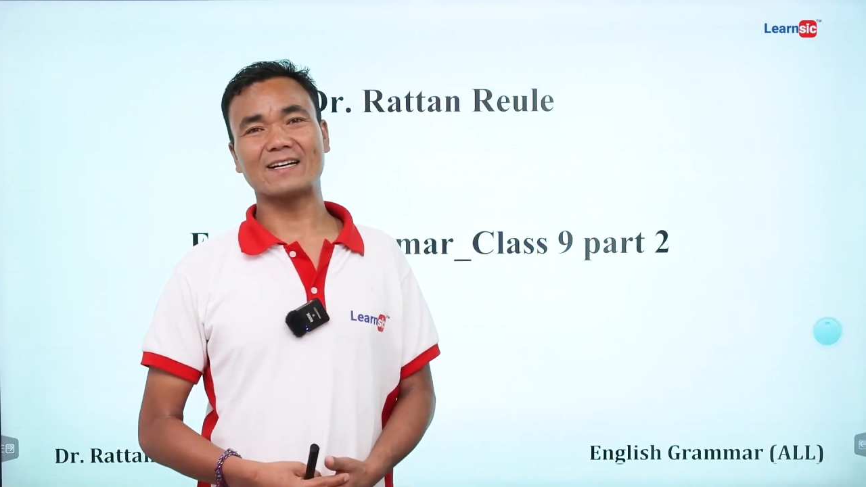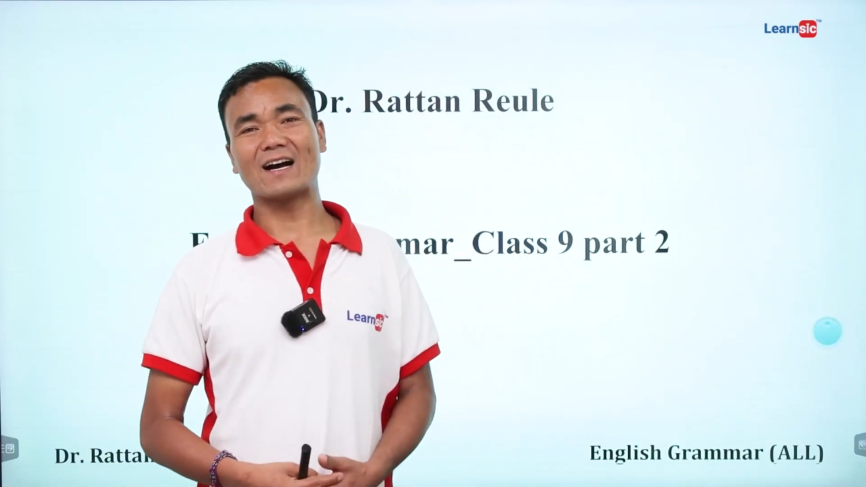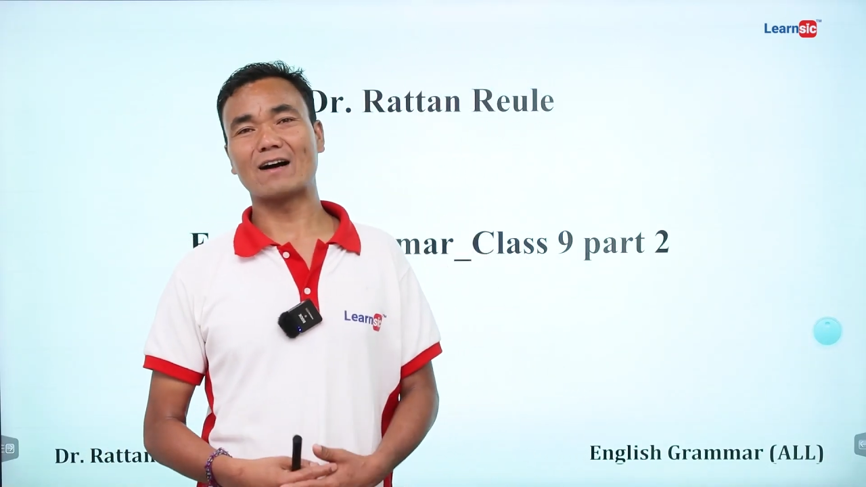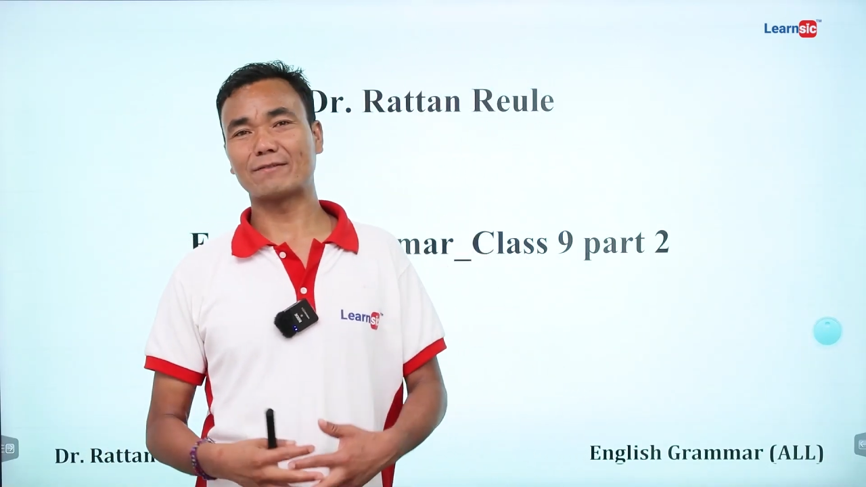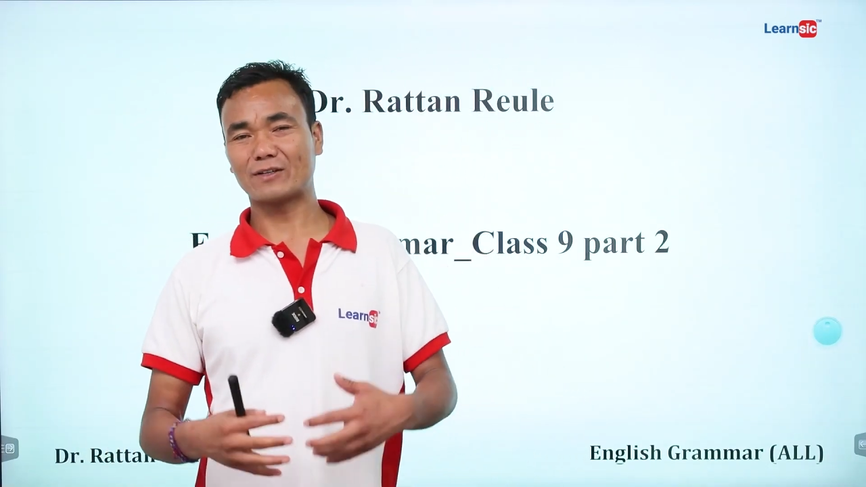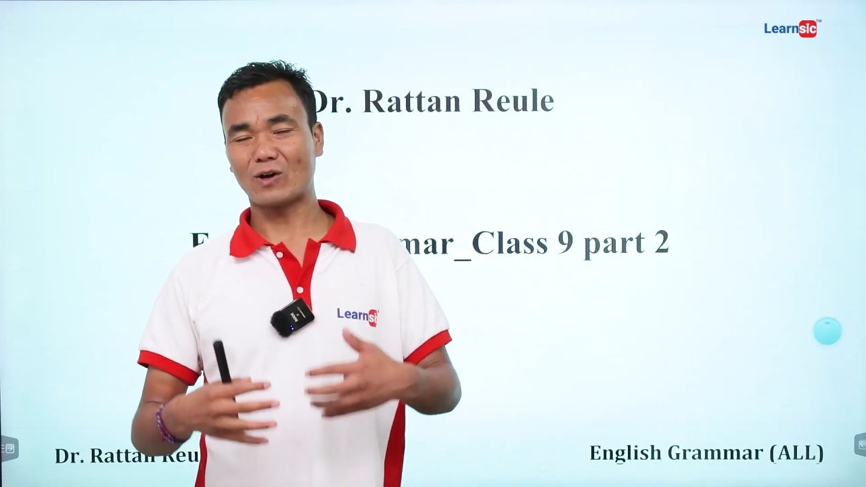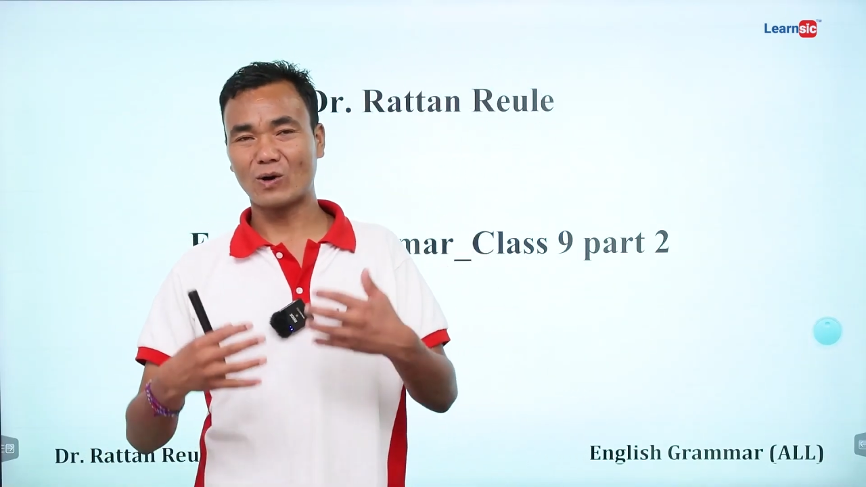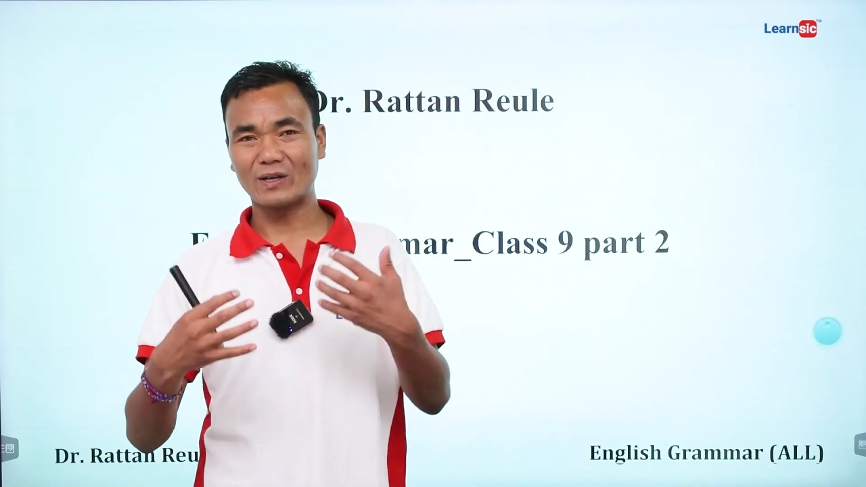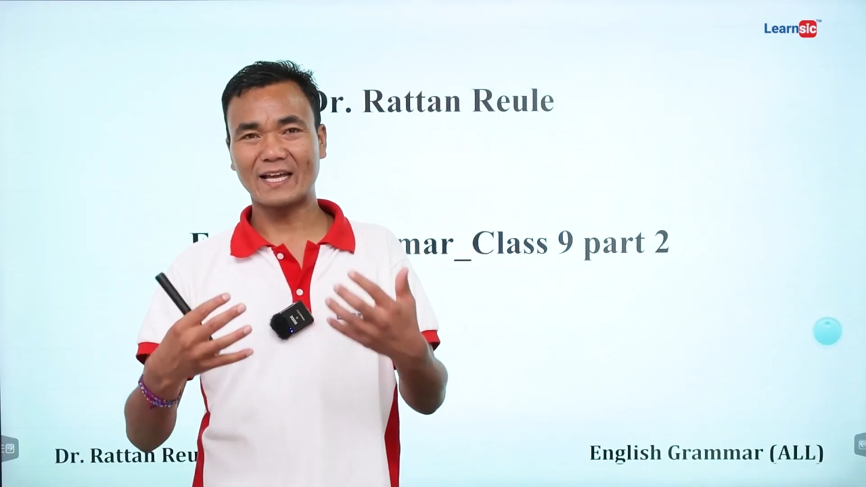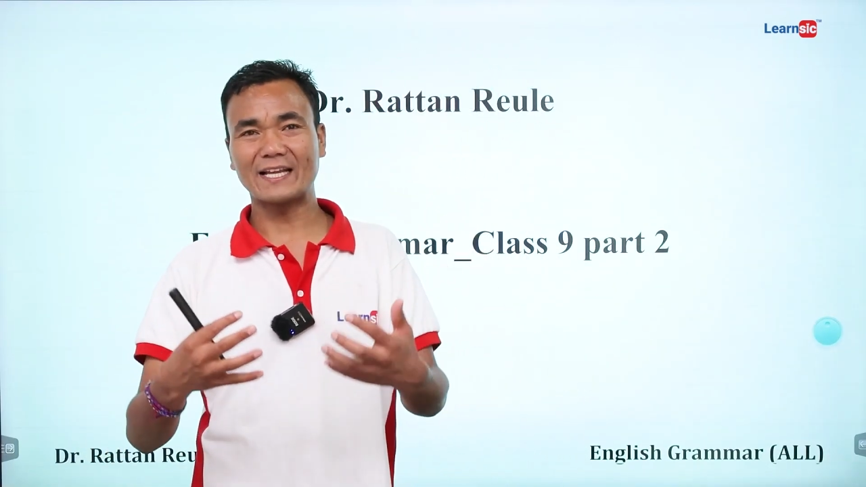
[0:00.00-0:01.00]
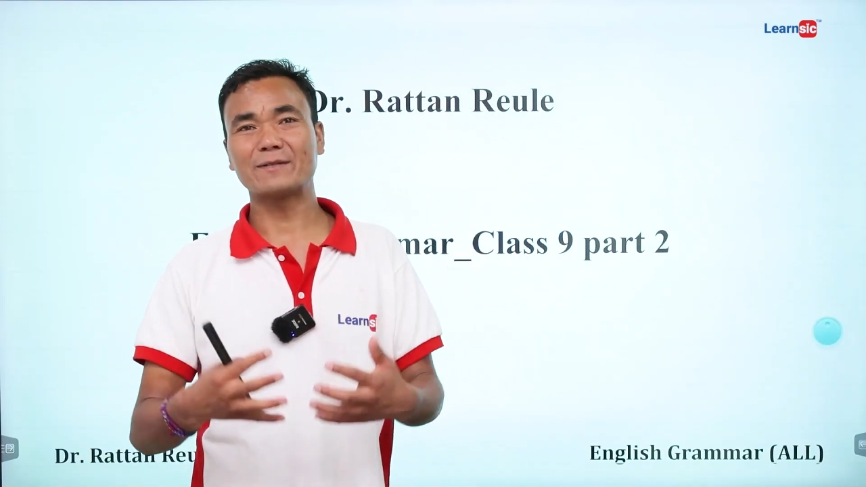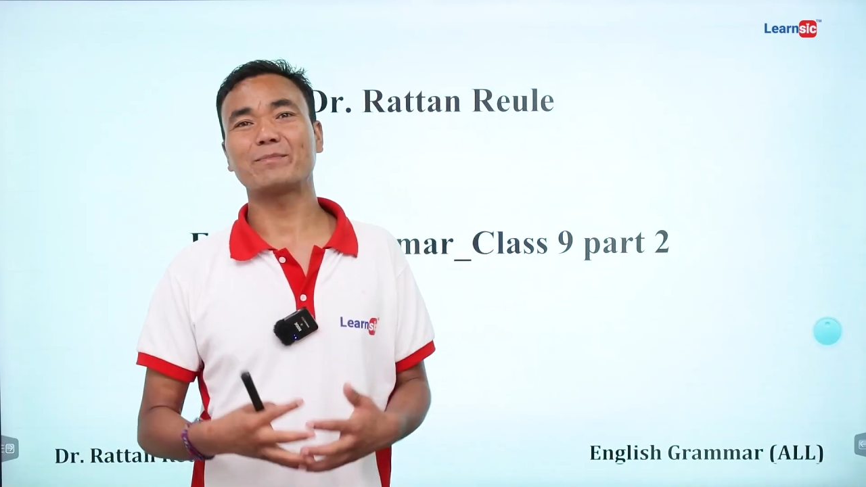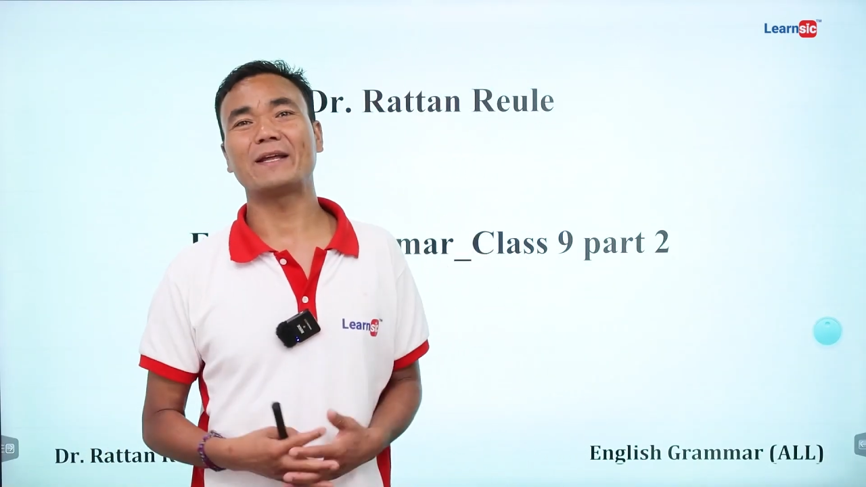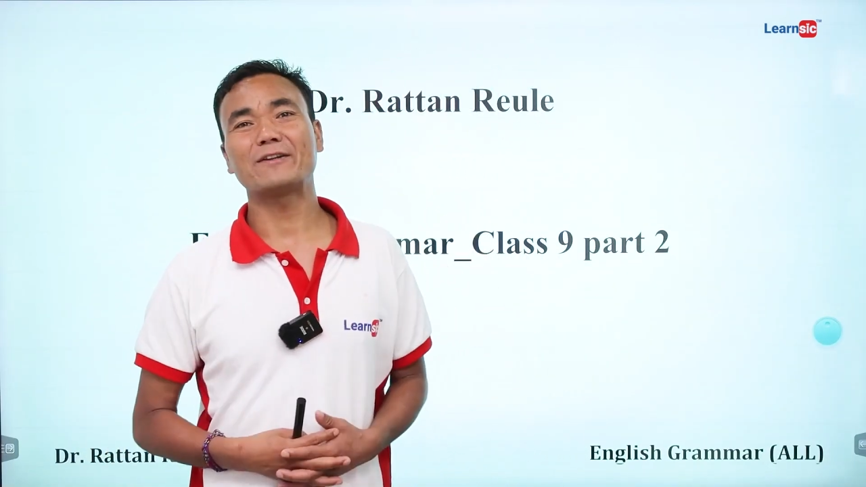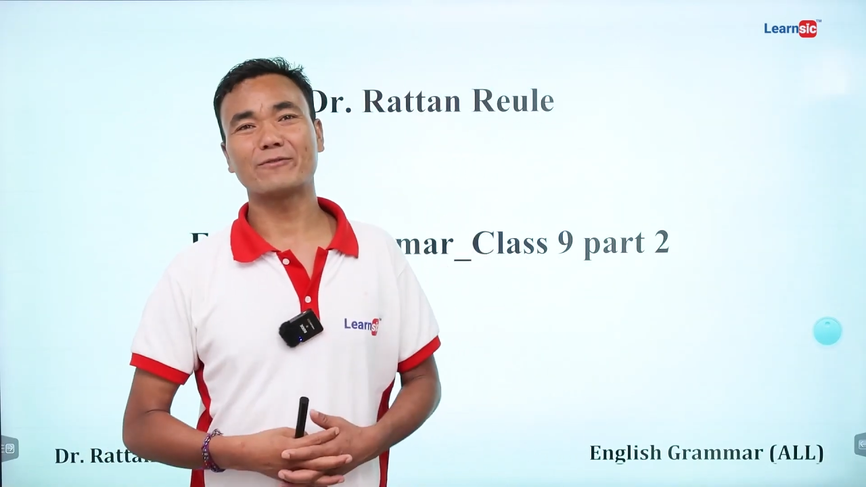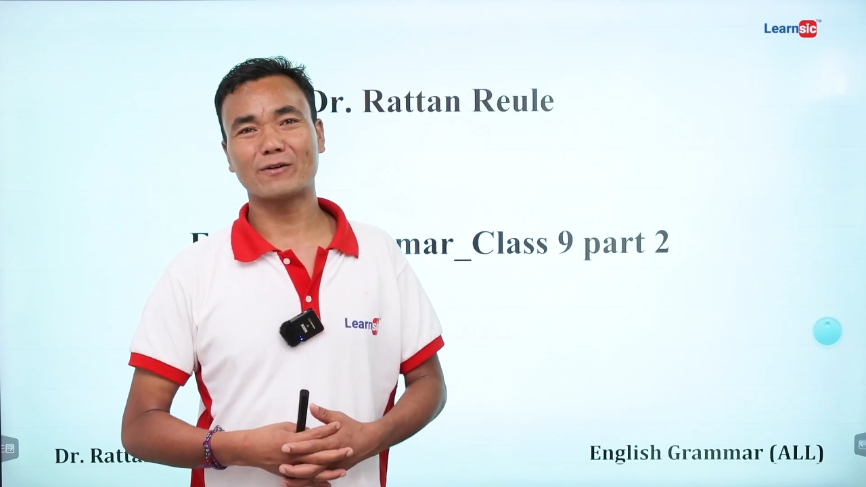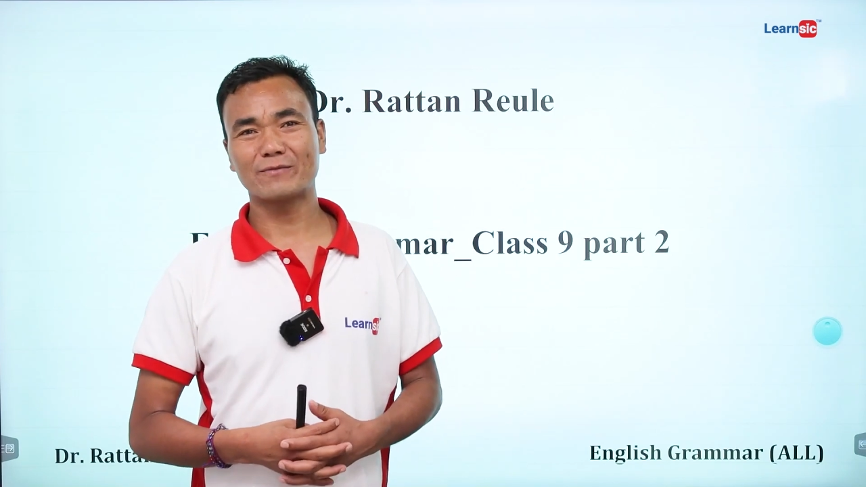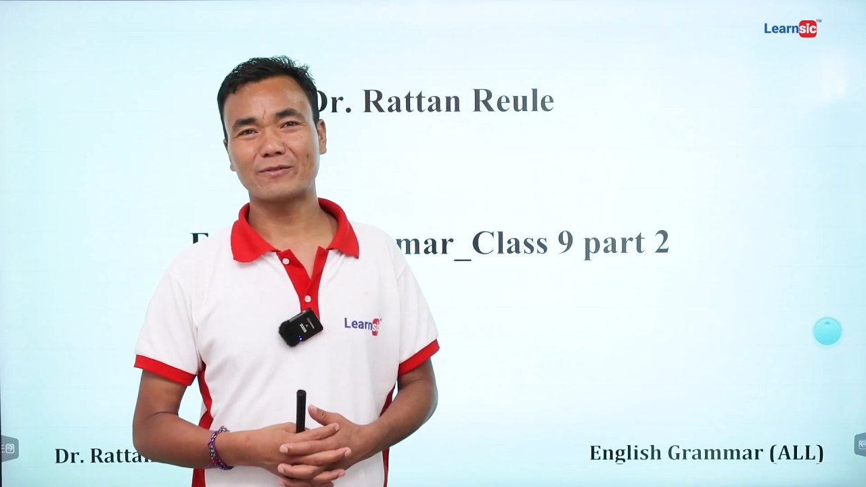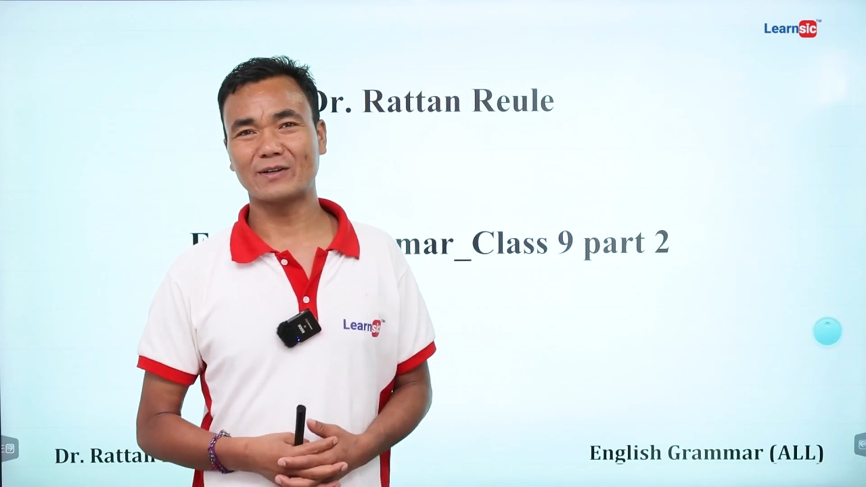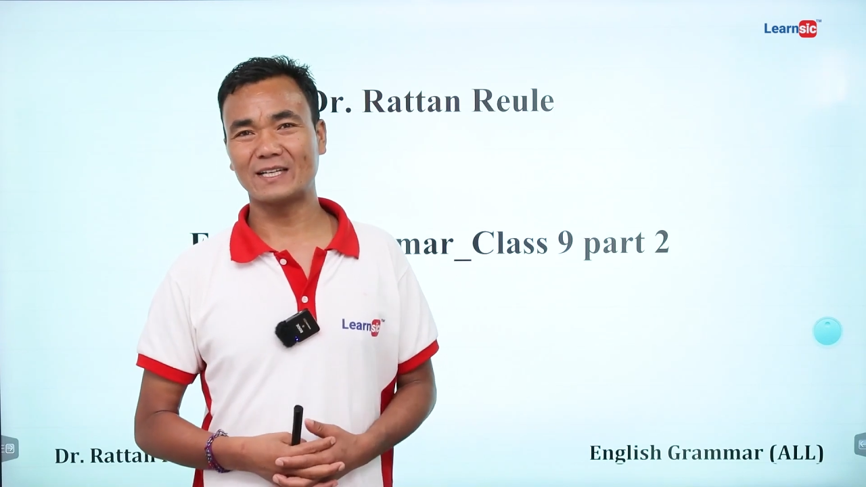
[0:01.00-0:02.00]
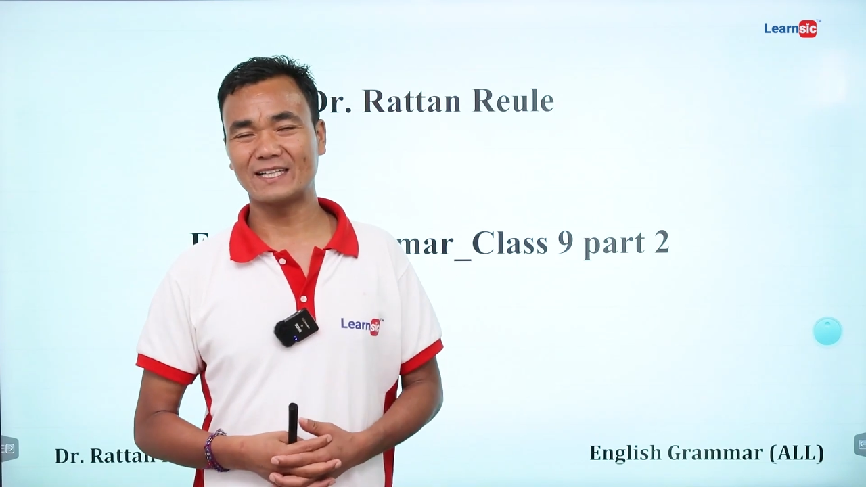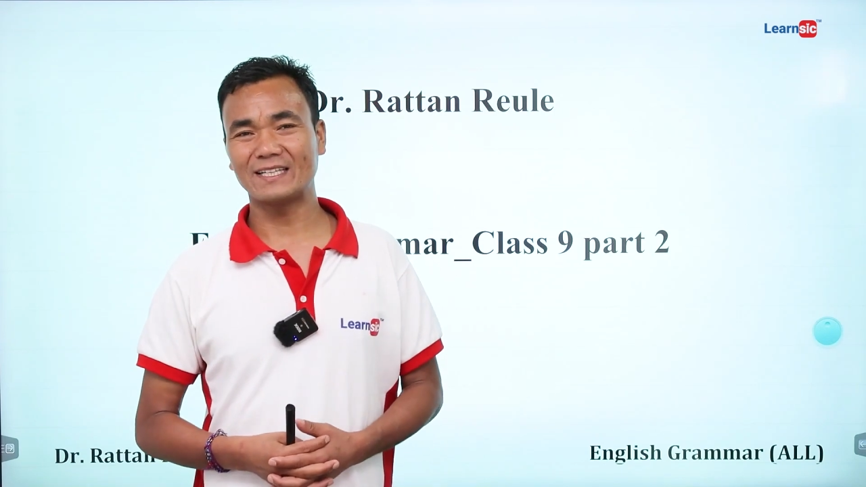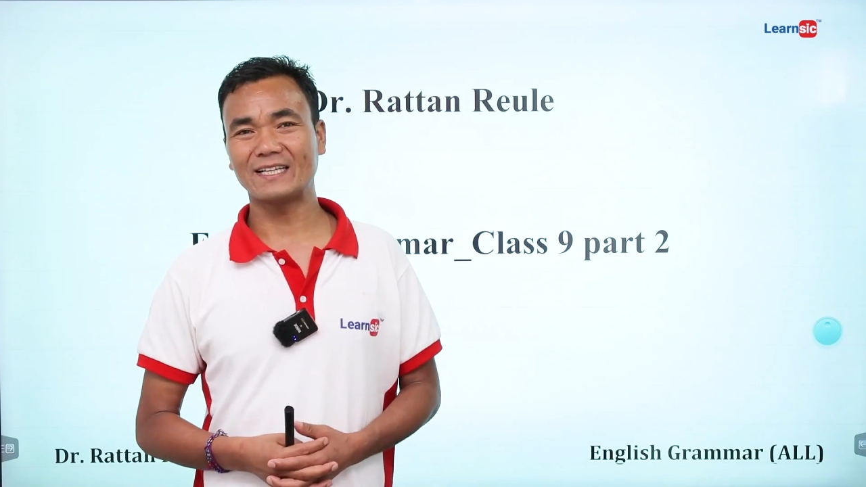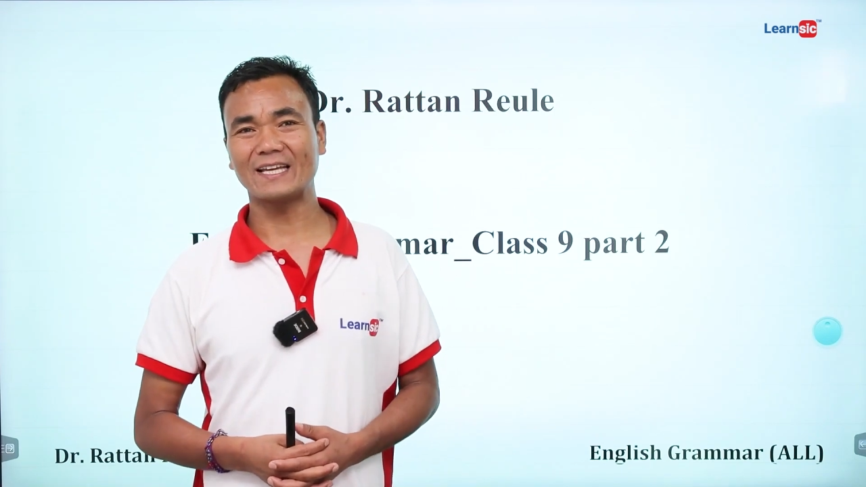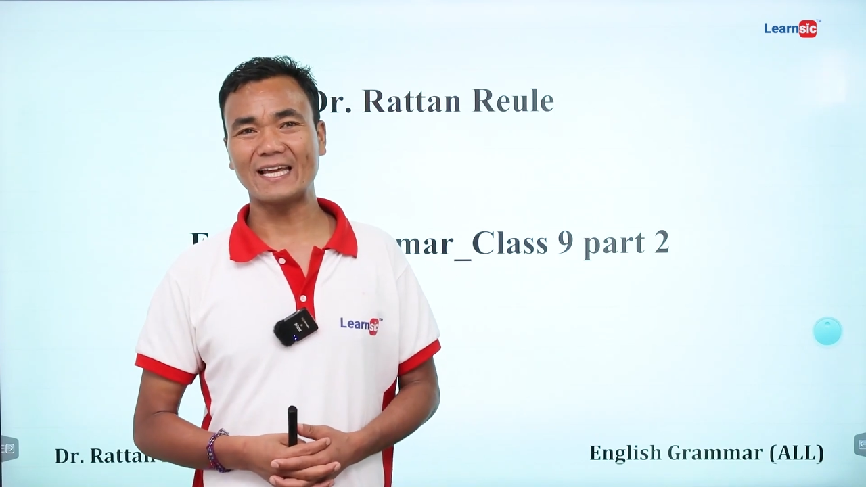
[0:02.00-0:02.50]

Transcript: our online platform for learning